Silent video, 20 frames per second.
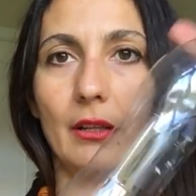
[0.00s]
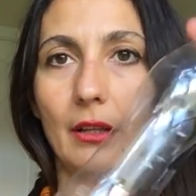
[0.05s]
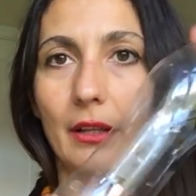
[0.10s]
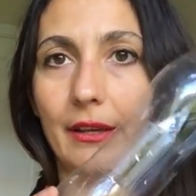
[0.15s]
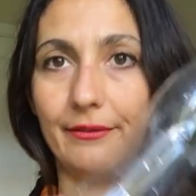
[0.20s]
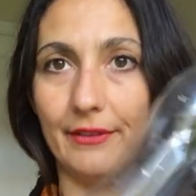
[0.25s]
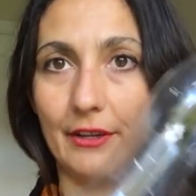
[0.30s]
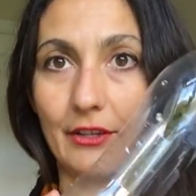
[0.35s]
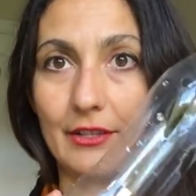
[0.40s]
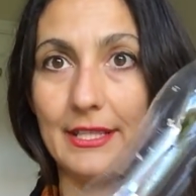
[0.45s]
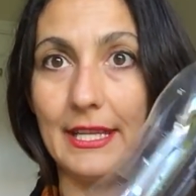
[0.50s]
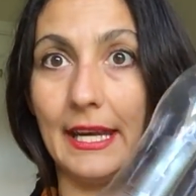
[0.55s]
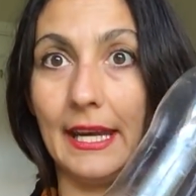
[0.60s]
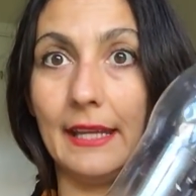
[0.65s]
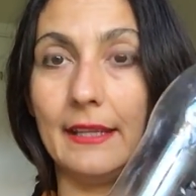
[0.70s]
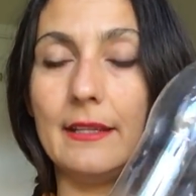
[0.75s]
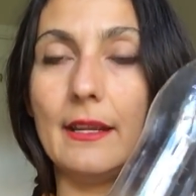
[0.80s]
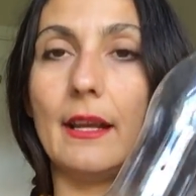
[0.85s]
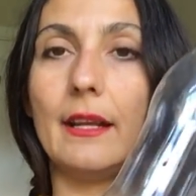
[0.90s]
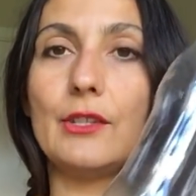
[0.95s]
If they're
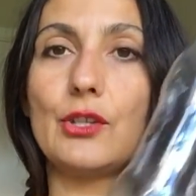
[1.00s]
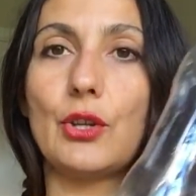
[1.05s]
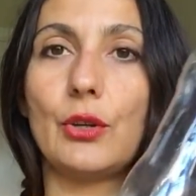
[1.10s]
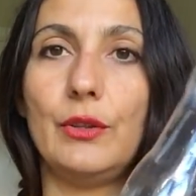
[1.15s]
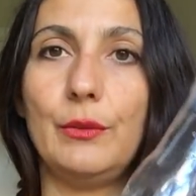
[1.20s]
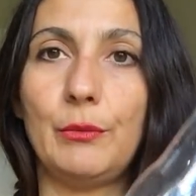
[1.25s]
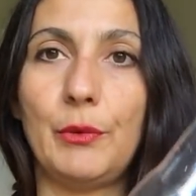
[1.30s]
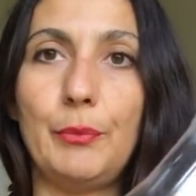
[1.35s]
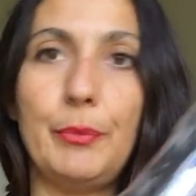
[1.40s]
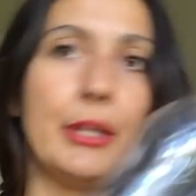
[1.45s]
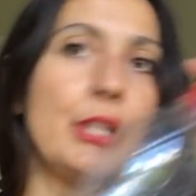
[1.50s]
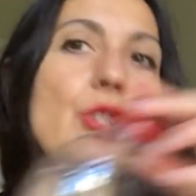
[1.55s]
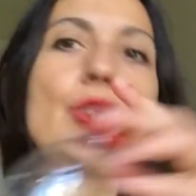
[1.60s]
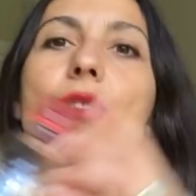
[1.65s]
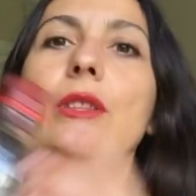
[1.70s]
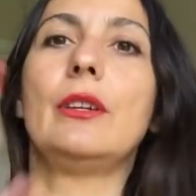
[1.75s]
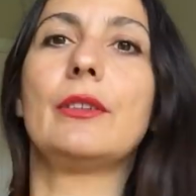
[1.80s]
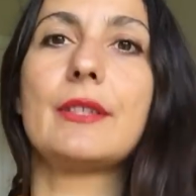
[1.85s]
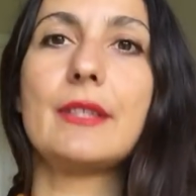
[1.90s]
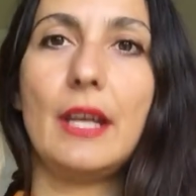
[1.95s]
dead, show them a
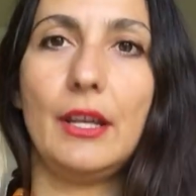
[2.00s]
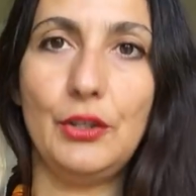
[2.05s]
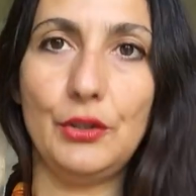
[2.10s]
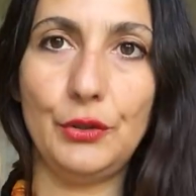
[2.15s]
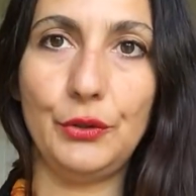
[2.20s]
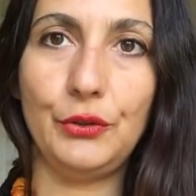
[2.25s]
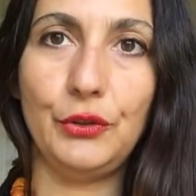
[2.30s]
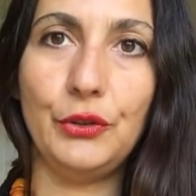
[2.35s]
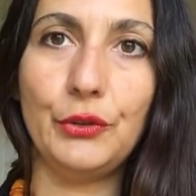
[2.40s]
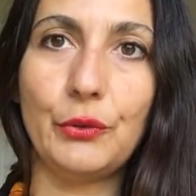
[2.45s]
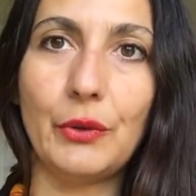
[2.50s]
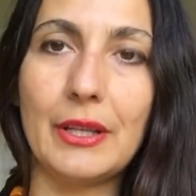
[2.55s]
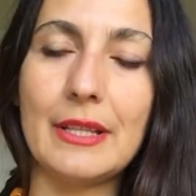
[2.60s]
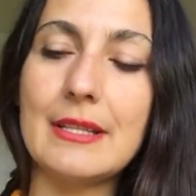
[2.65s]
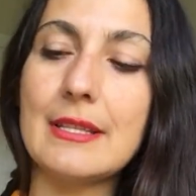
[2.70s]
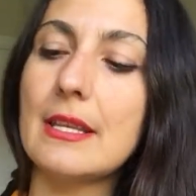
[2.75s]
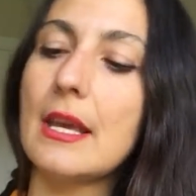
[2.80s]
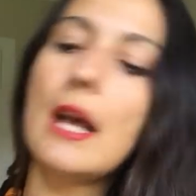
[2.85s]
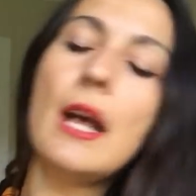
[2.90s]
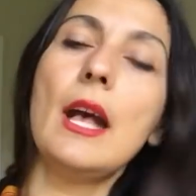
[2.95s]
picture, they'll send you new
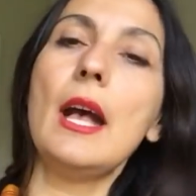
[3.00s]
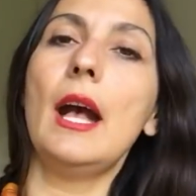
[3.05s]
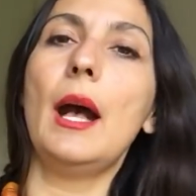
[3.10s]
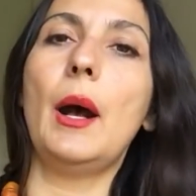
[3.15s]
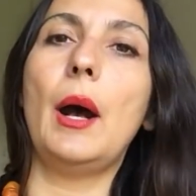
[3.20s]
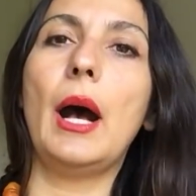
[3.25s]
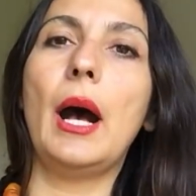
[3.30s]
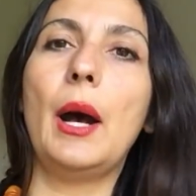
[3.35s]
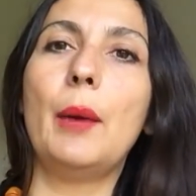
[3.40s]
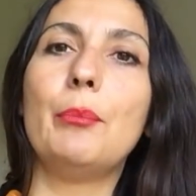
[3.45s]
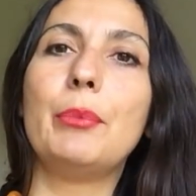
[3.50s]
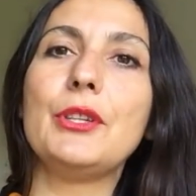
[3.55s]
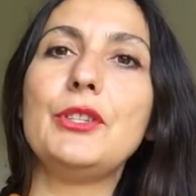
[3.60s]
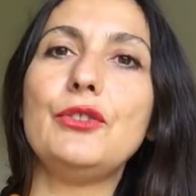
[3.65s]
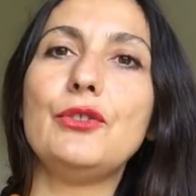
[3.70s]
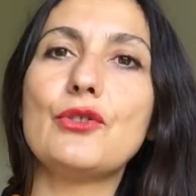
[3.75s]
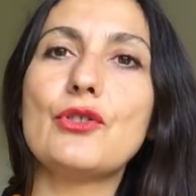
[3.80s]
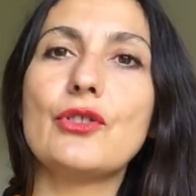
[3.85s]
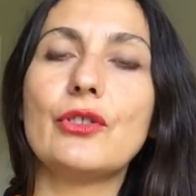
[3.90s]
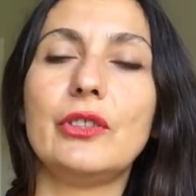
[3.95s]
ones. But
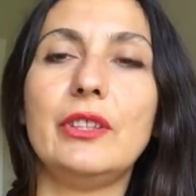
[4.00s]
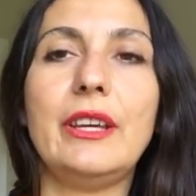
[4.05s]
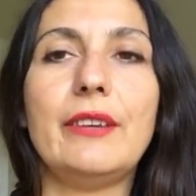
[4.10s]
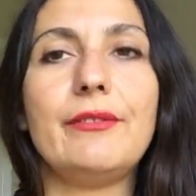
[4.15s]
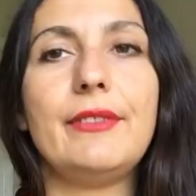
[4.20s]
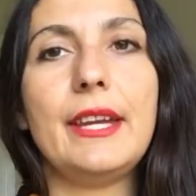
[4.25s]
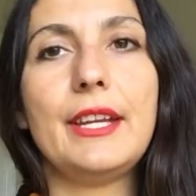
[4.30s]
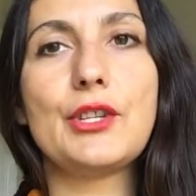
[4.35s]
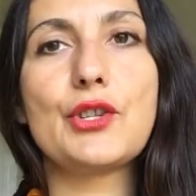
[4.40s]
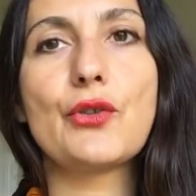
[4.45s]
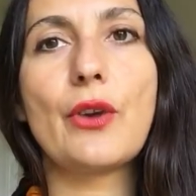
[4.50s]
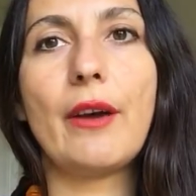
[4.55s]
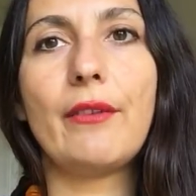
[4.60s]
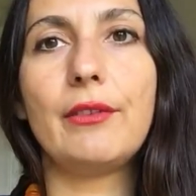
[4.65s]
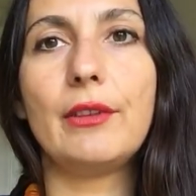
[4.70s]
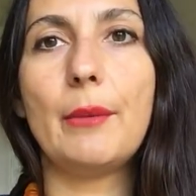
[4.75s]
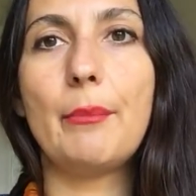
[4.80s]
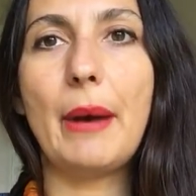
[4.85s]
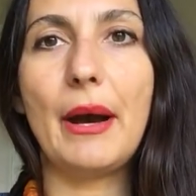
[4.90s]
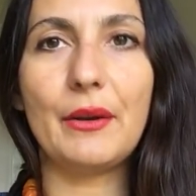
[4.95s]
usually if they
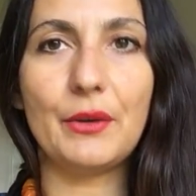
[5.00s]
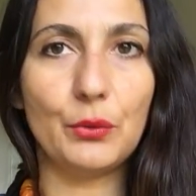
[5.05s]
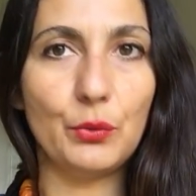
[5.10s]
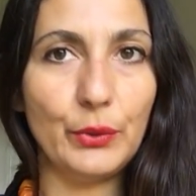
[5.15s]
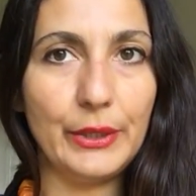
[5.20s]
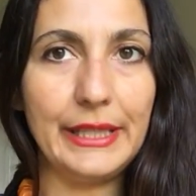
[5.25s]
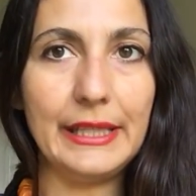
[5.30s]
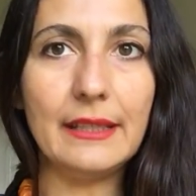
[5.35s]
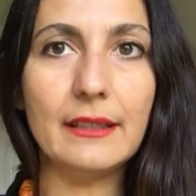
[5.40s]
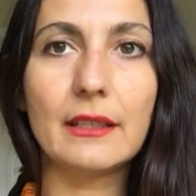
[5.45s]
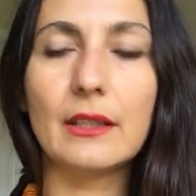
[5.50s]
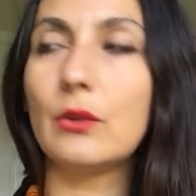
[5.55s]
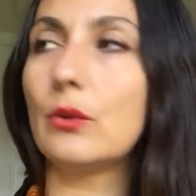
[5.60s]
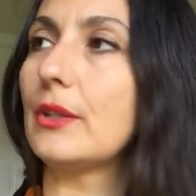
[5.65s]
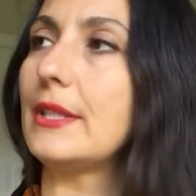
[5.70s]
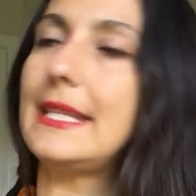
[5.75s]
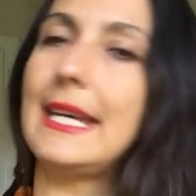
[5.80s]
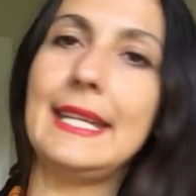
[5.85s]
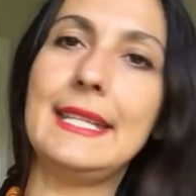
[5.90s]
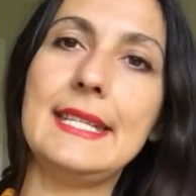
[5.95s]
travel about a week
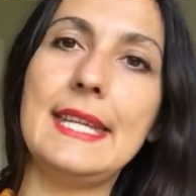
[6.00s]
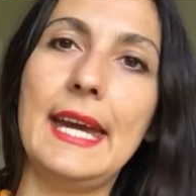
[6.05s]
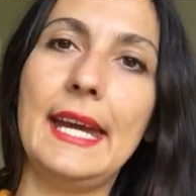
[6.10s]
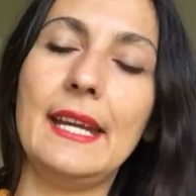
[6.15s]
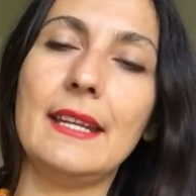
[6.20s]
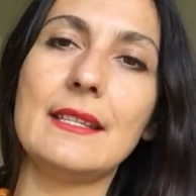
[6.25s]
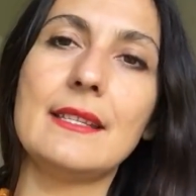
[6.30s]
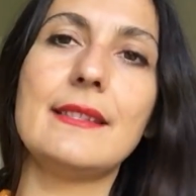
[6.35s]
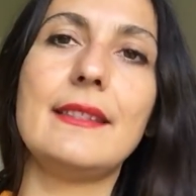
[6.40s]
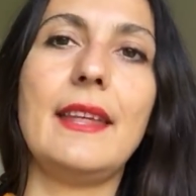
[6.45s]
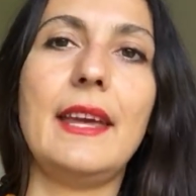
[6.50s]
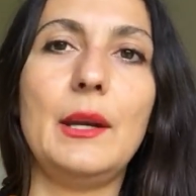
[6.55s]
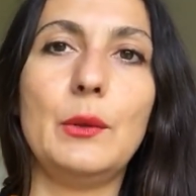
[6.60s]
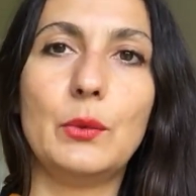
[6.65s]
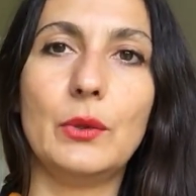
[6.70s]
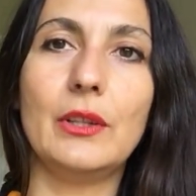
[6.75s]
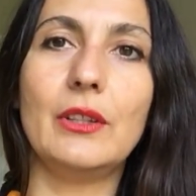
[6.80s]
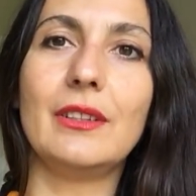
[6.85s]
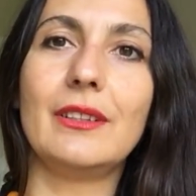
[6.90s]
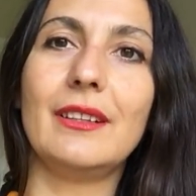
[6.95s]
or 10 days, they
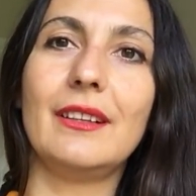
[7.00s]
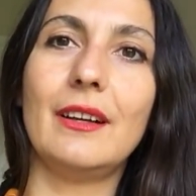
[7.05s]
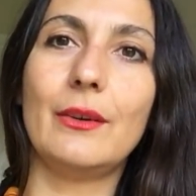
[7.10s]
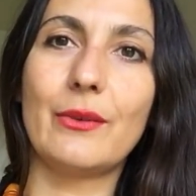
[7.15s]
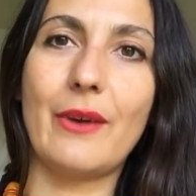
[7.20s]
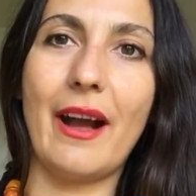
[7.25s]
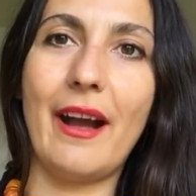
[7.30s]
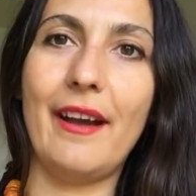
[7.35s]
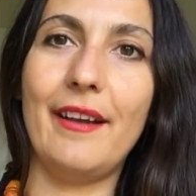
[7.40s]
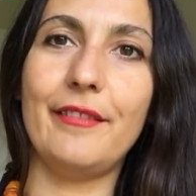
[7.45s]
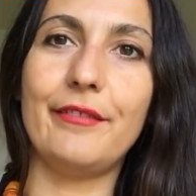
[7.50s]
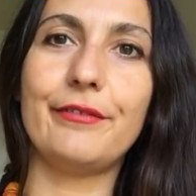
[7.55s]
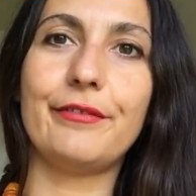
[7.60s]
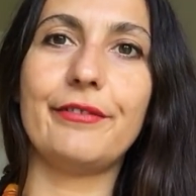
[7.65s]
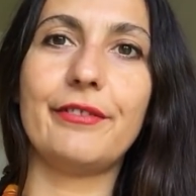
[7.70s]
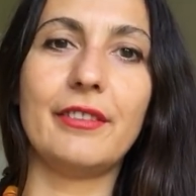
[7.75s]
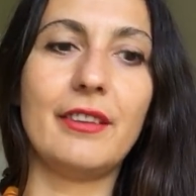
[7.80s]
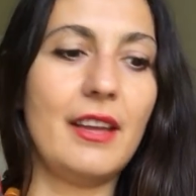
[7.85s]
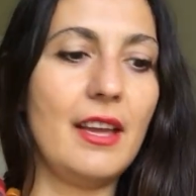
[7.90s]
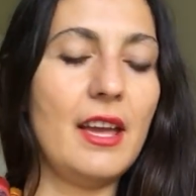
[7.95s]
will arrive
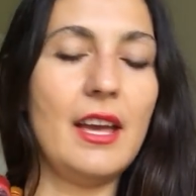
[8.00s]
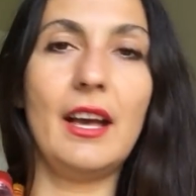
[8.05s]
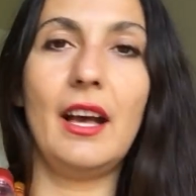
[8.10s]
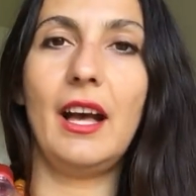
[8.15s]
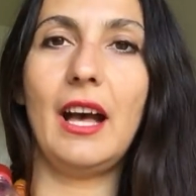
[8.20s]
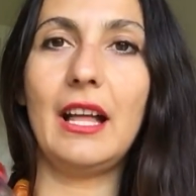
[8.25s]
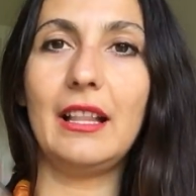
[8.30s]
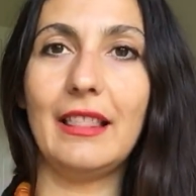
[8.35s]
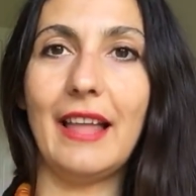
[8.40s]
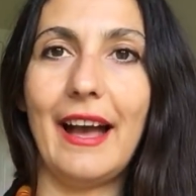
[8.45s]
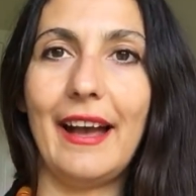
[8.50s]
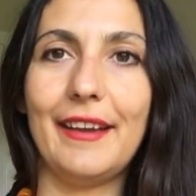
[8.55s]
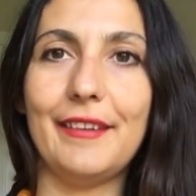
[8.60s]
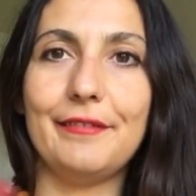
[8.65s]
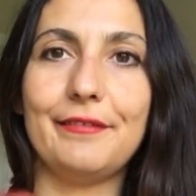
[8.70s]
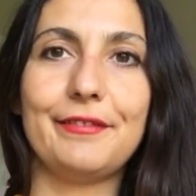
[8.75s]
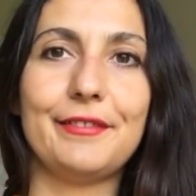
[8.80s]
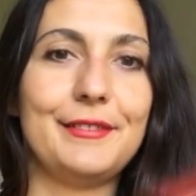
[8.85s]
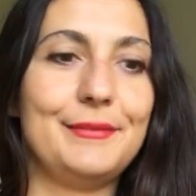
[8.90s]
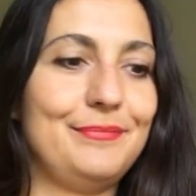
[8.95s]

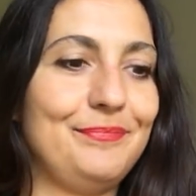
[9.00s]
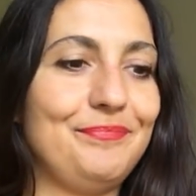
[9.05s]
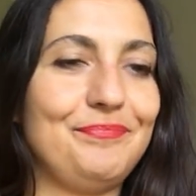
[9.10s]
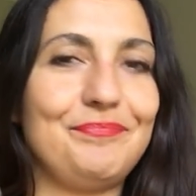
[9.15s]
alive.